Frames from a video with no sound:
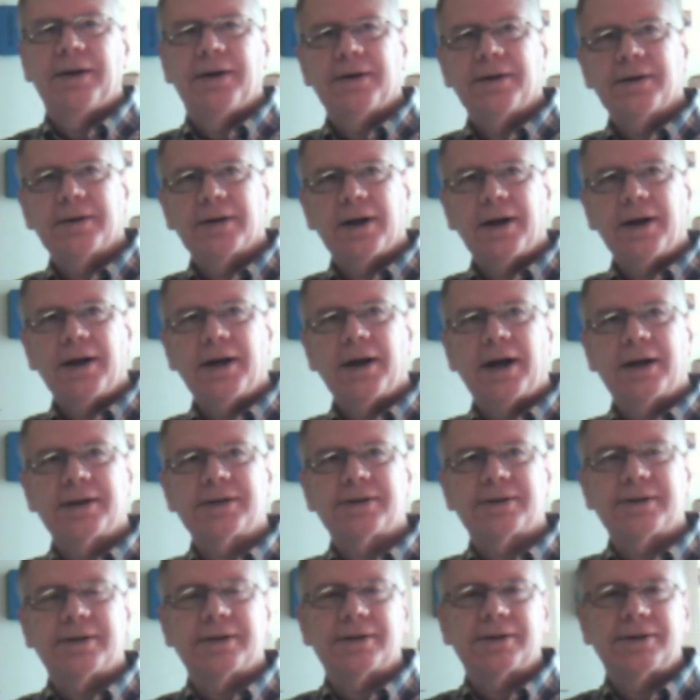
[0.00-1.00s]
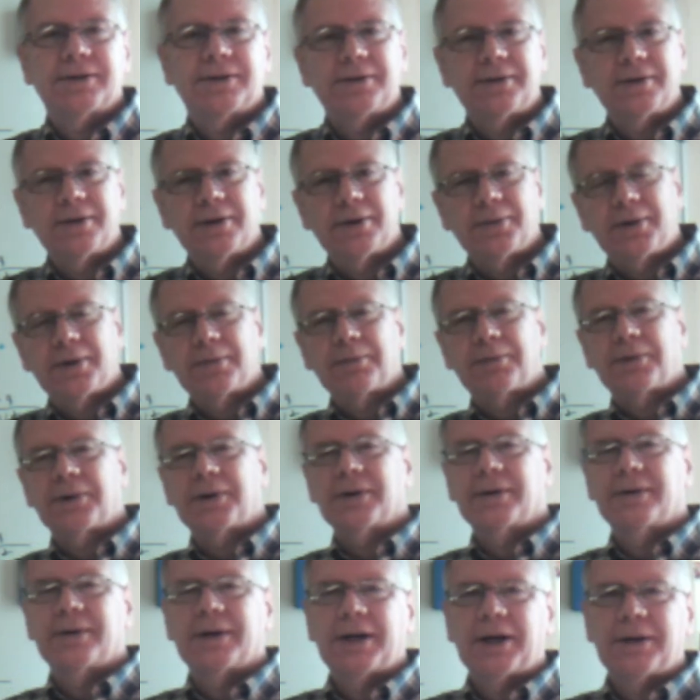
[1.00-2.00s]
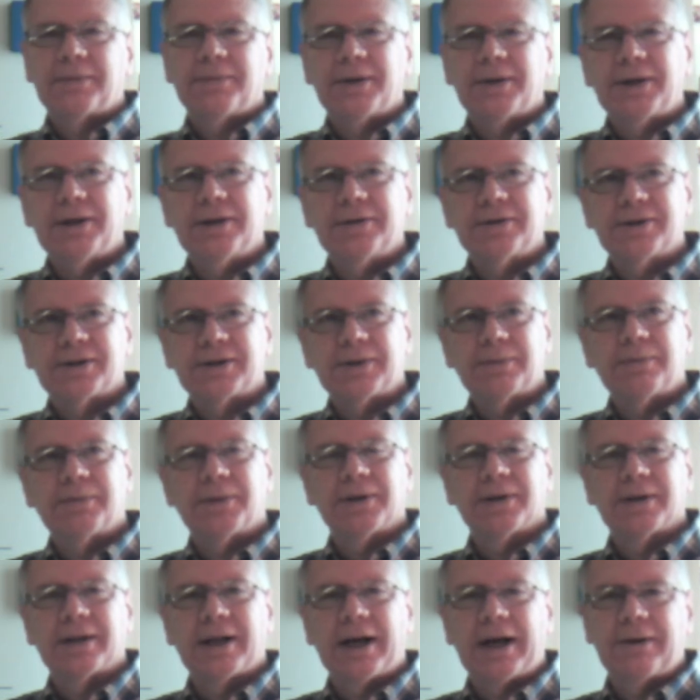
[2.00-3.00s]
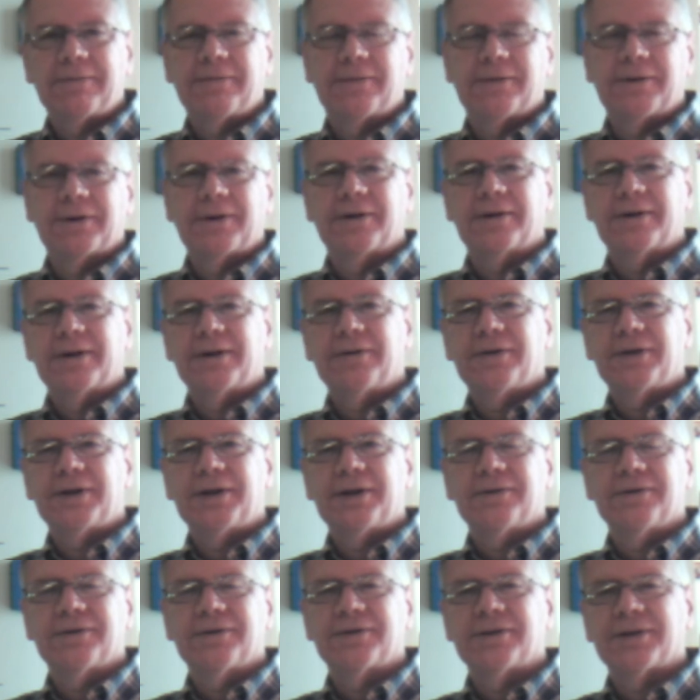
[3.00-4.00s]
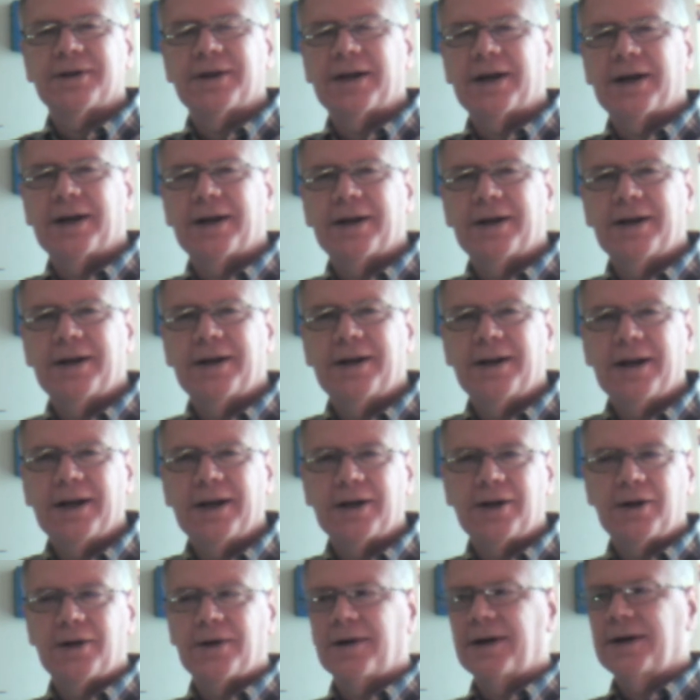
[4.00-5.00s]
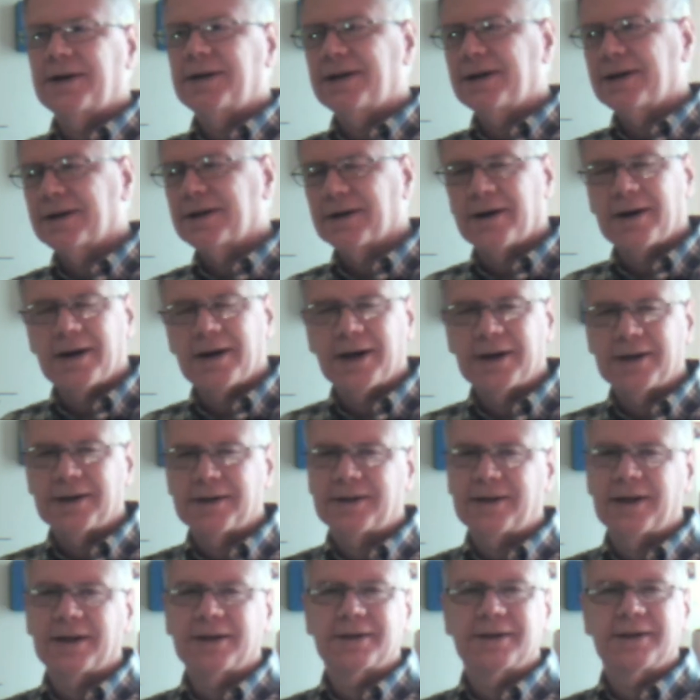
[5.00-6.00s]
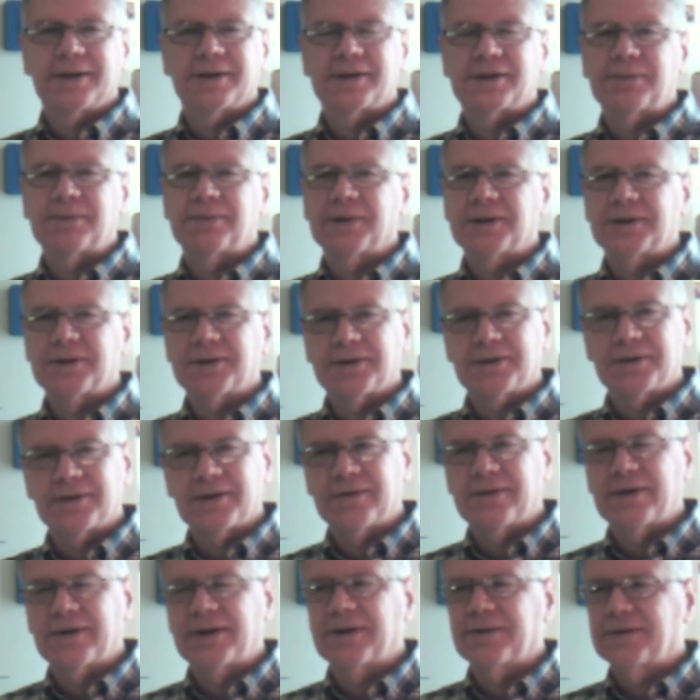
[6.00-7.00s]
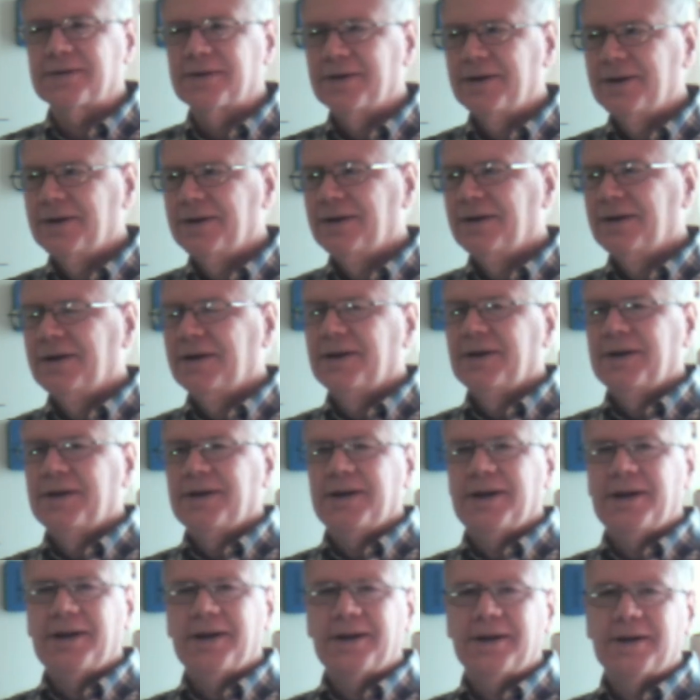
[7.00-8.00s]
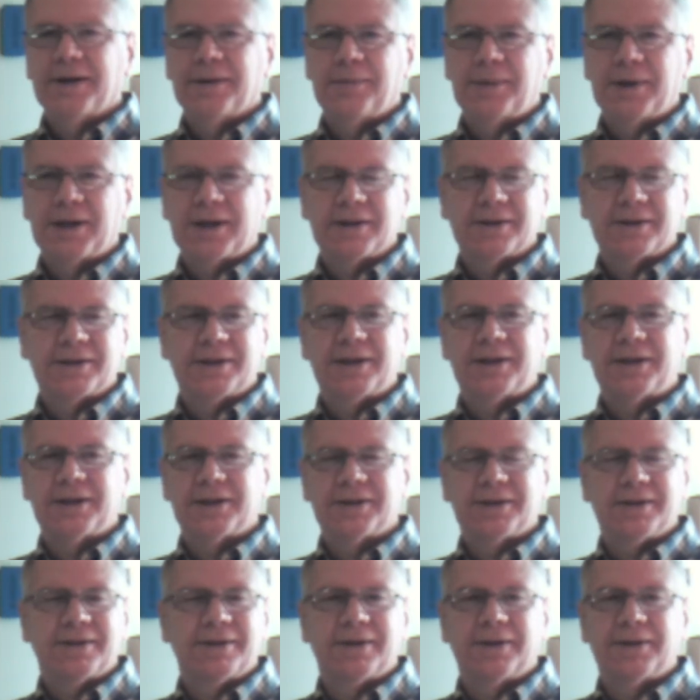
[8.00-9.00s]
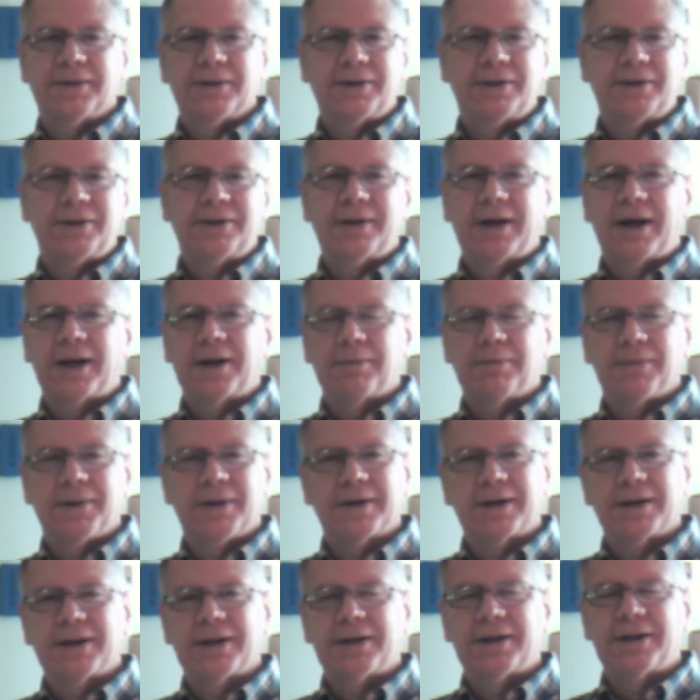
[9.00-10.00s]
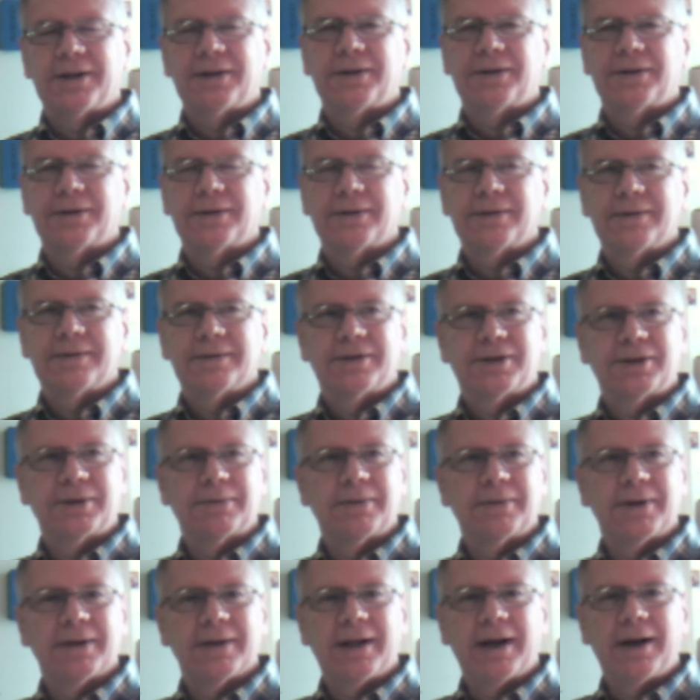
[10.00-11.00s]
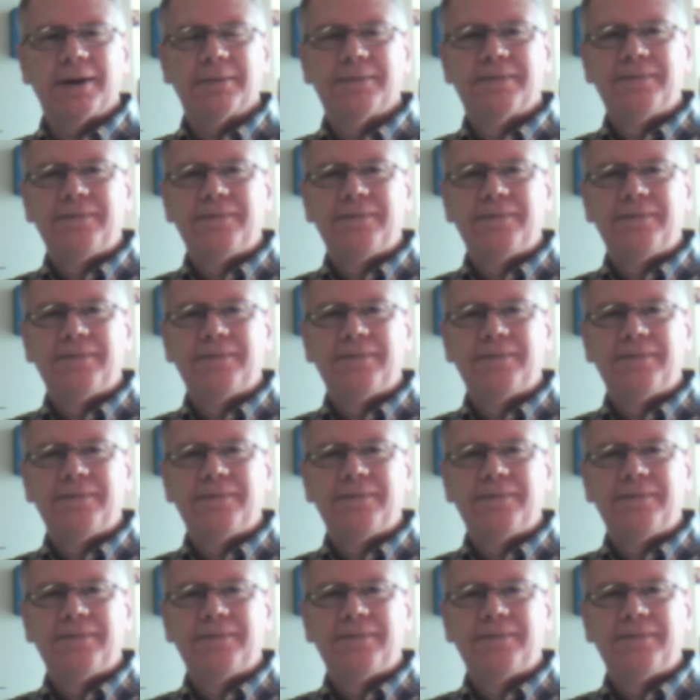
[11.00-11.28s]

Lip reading: Okay, I saw a student in one program that used symbol lab for derivatives, and he had no idea at all how to take the simplest derivative. Yeah, because he just only knew how to plug it into symbol lab.